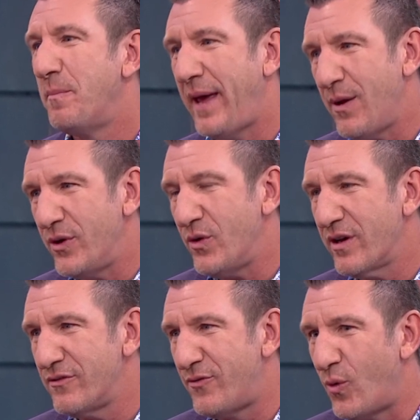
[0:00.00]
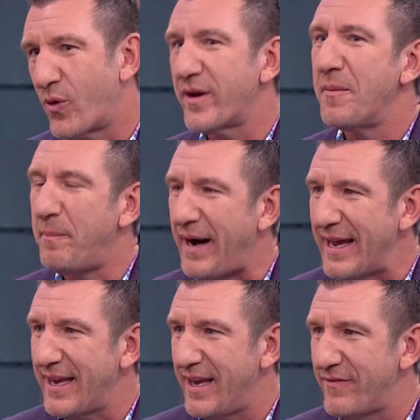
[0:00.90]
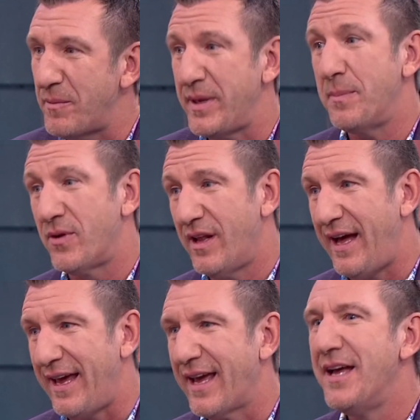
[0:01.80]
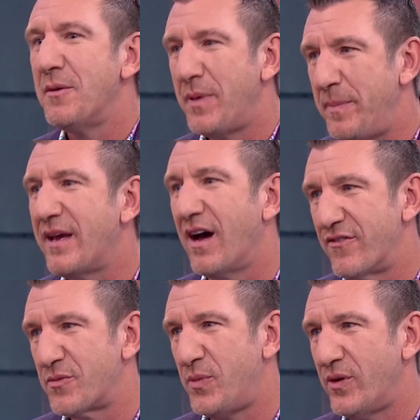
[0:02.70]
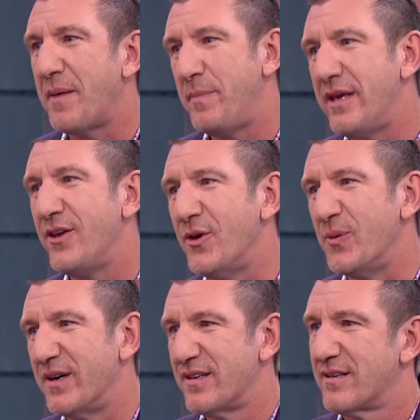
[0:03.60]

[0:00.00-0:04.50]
Pay what you can afford, buy a gift that people like, but be comfortable and be you.